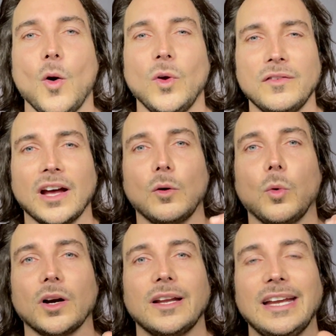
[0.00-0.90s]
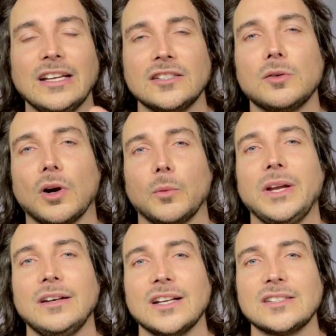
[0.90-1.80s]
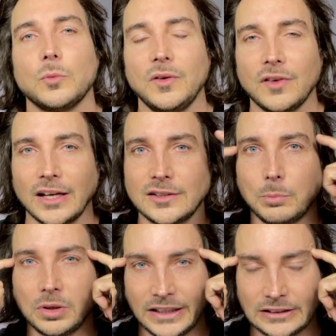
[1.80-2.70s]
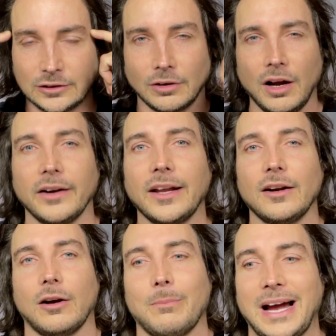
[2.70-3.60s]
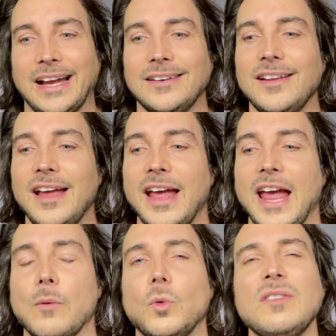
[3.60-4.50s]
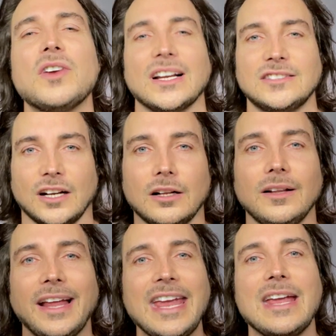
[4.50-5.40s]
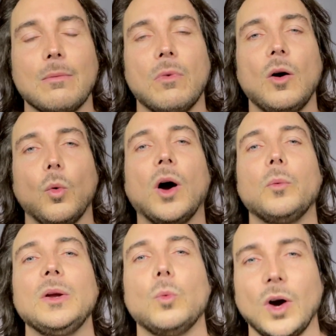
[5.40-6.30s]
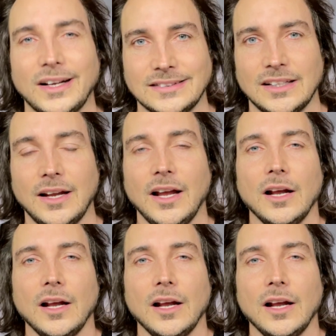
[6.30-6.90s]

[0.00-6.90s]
We've got to work into our weakness. We've got to play strong in our mind and we've got to claim what we want.